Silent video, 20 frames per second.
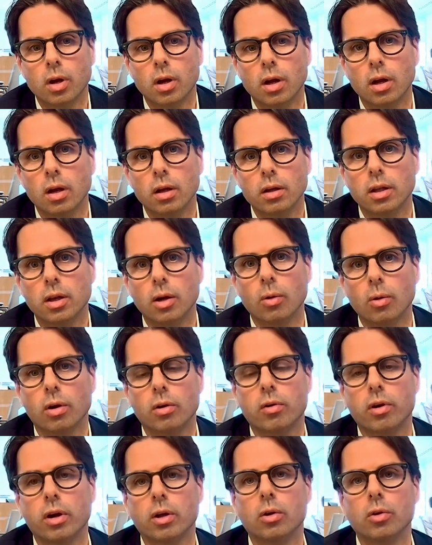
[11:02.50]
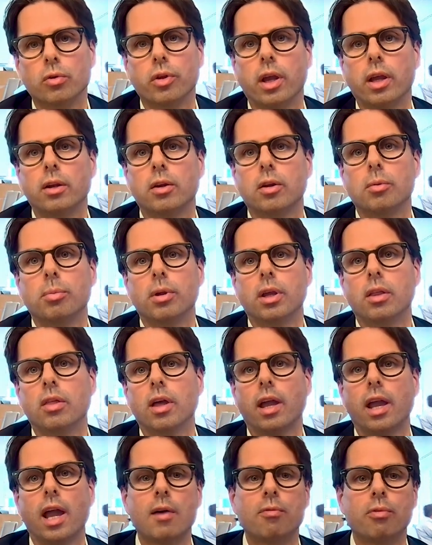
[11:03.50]
A critical date could be
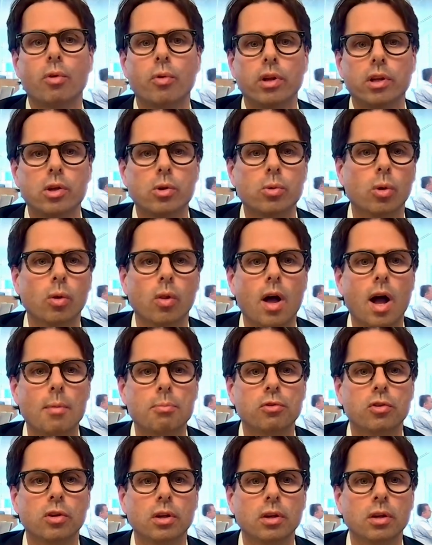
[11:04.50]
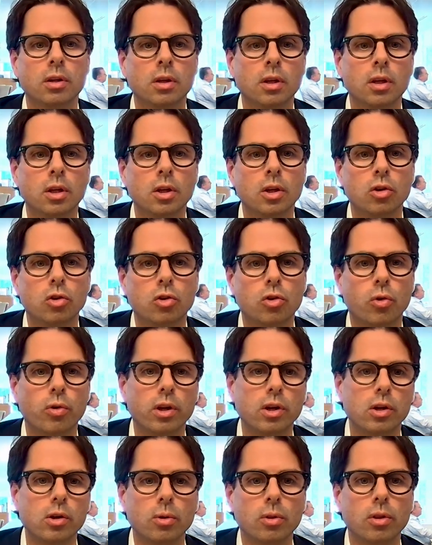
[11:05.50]
they have a renewal option to
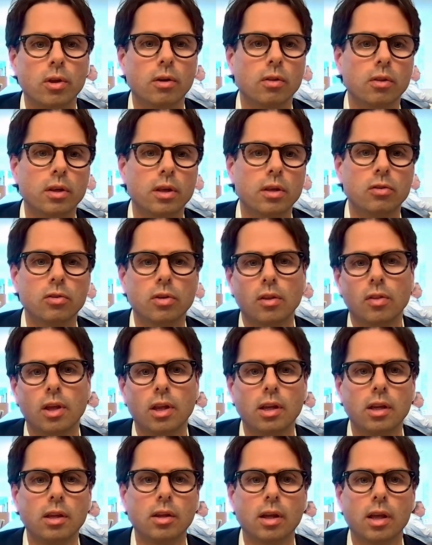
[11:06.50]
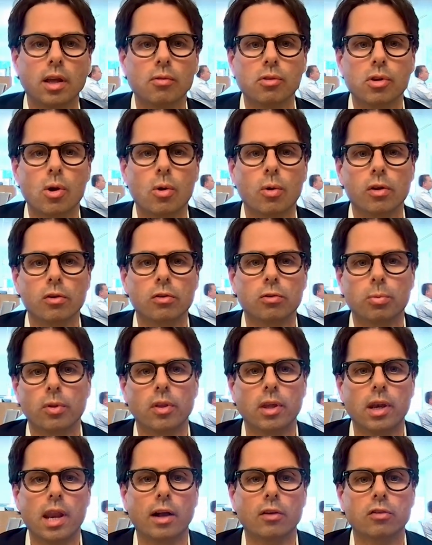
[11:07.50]
renew their lease and they need to give notice
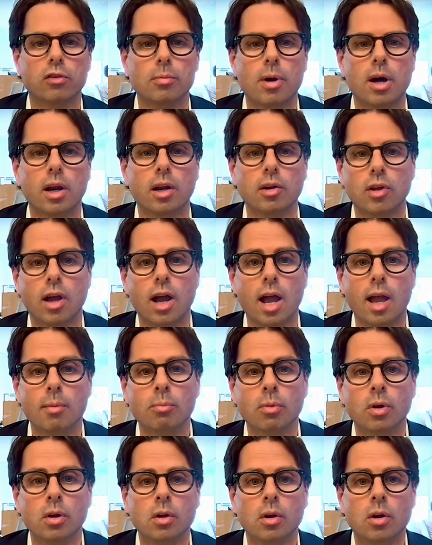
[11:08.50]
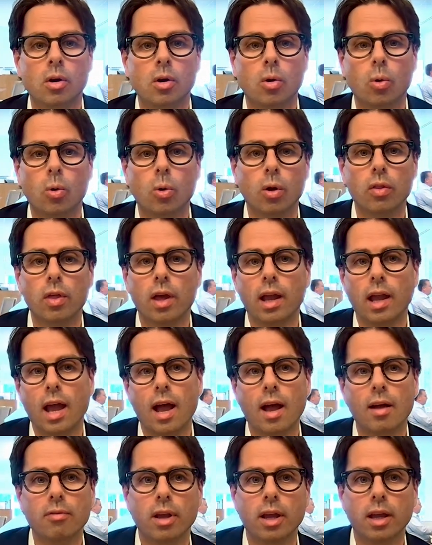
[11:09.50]
within X amount of time, or they
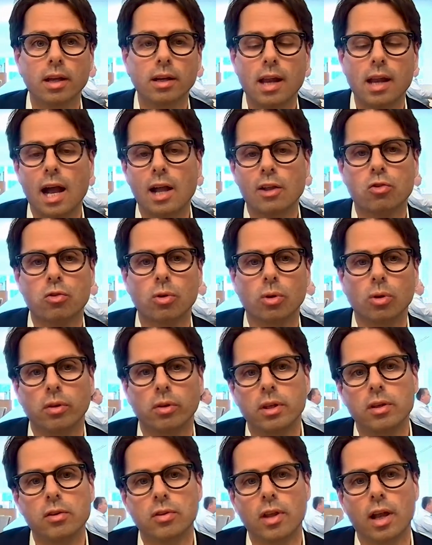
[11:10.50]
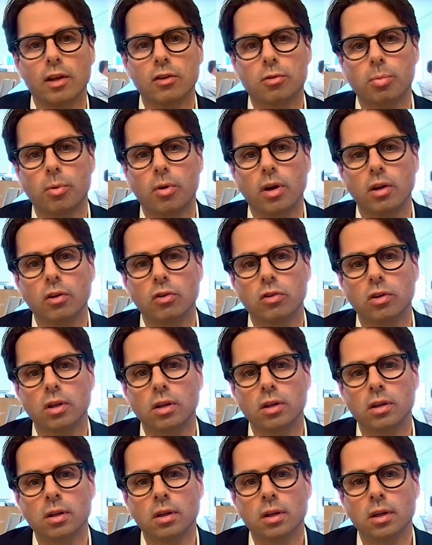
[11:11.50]
have a natural lease
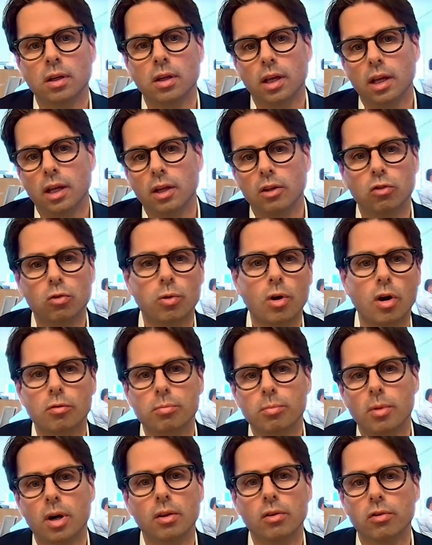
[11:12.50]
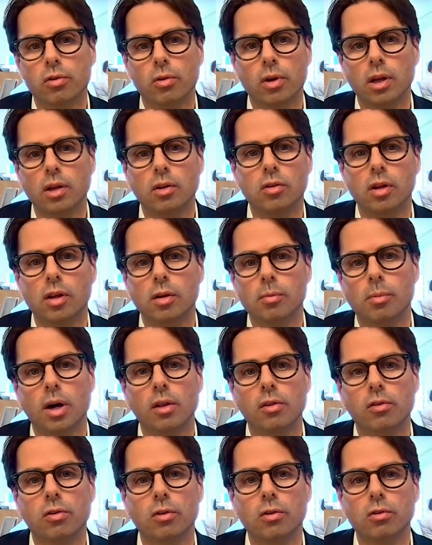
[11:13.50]
expiration in 12 months or 18
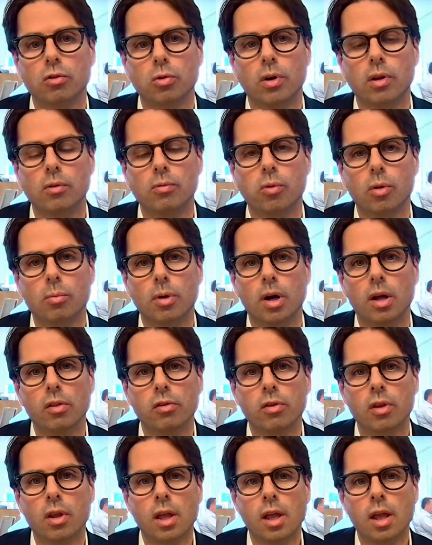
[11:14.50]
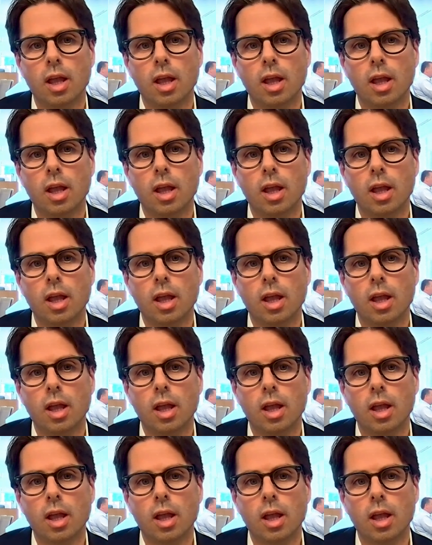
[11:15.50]
months or 24 months.